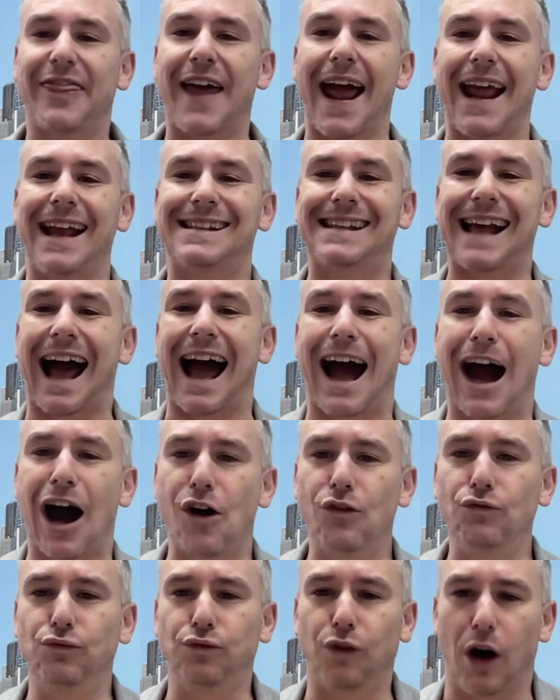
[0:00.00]
That is
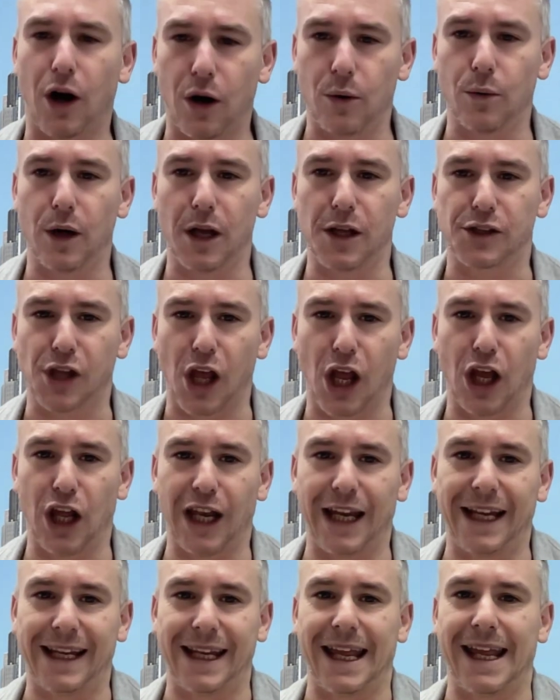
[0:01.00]
our role as
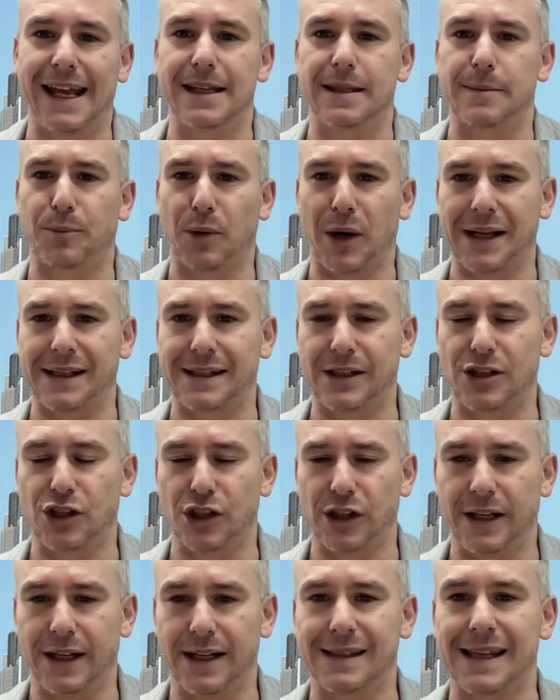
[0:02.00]
early years
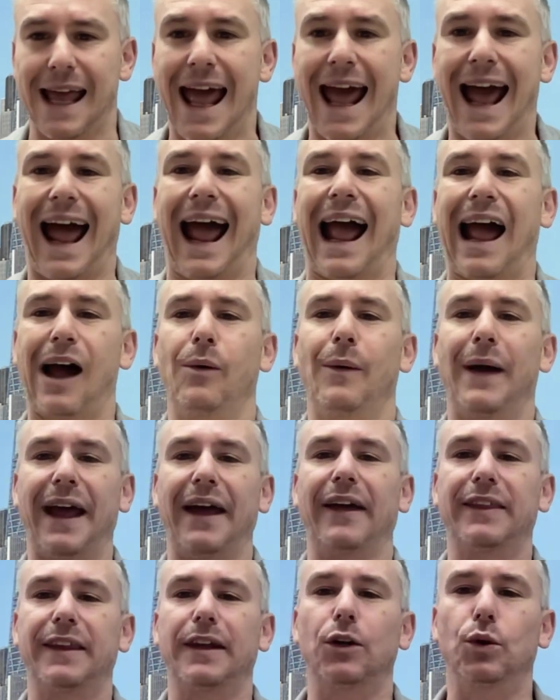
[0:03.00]
practitioners, our
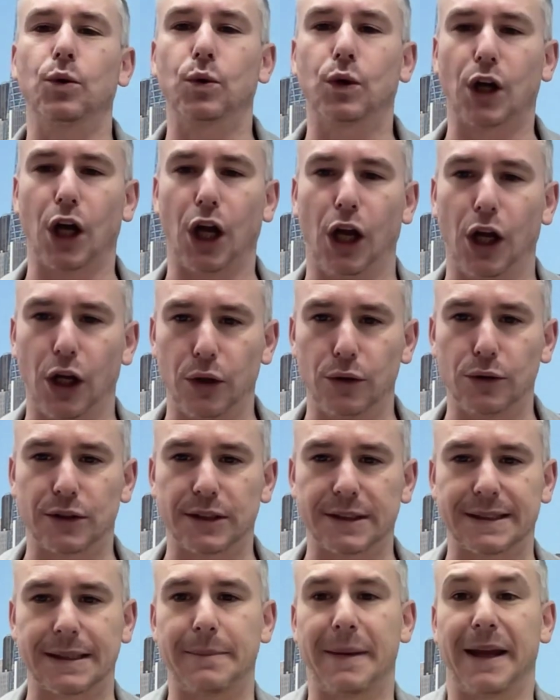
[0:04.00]
ethical
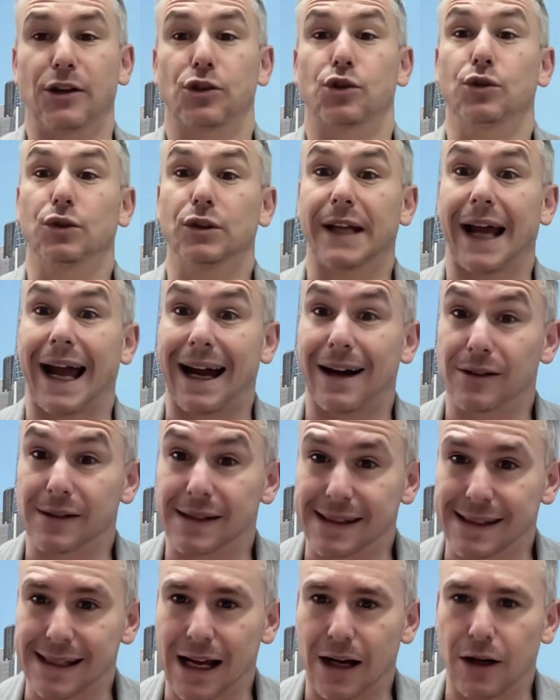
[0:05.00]
code, to make sure that
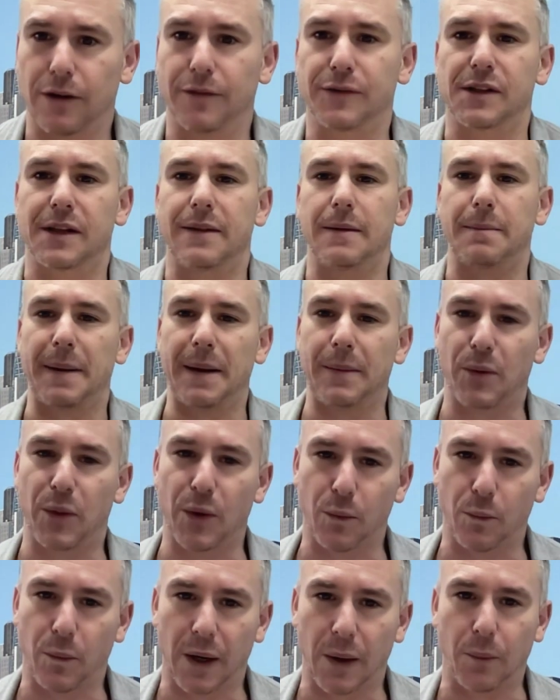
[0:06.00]
ourselves and the people
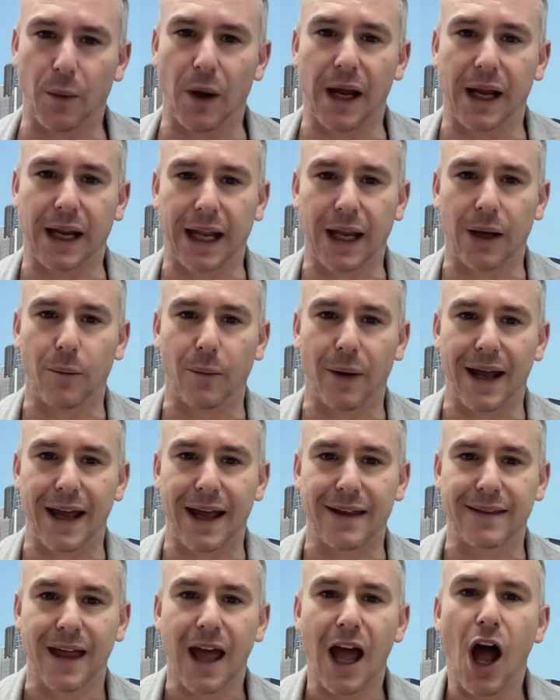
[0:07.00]
that we're working
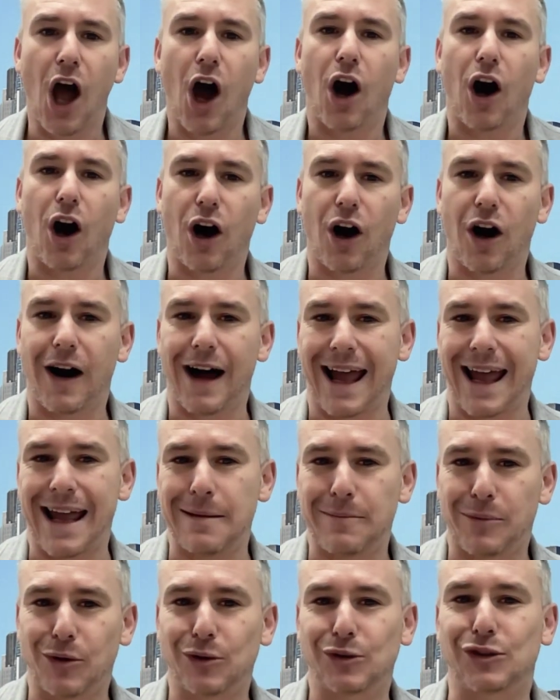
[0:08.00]
with are
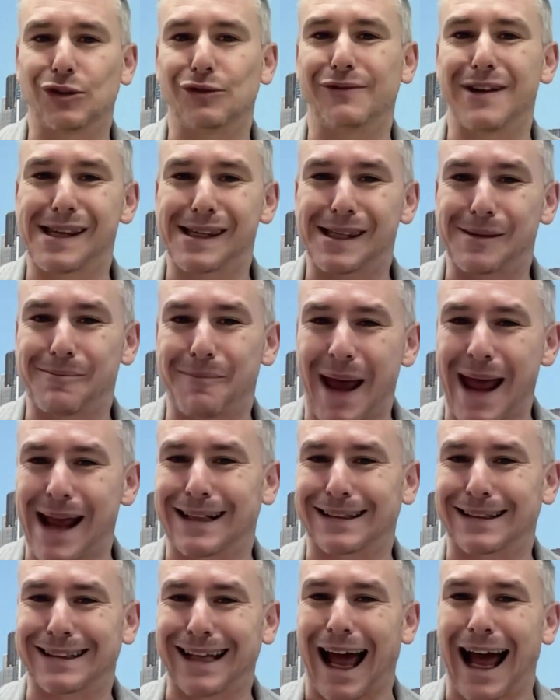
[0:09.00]
able to
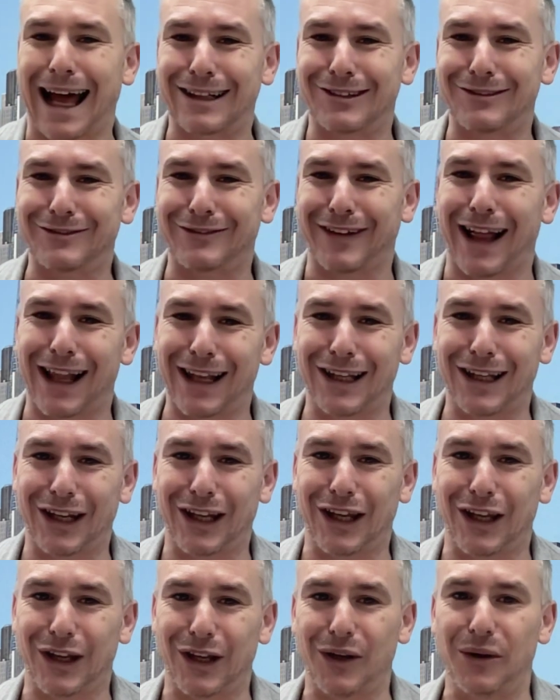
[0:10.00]
respect and
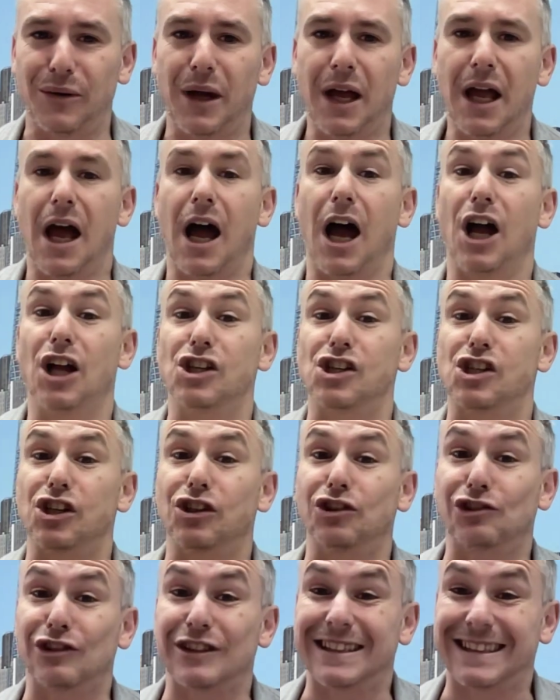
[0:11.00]
value
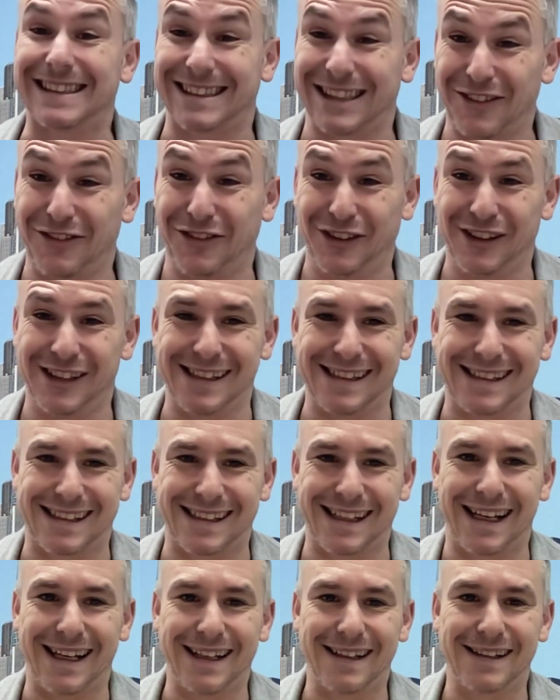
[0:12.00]
children's
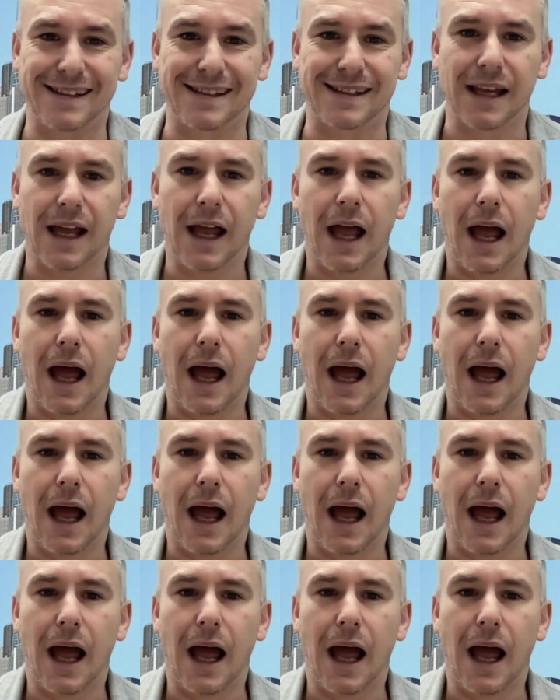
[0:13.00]
differences.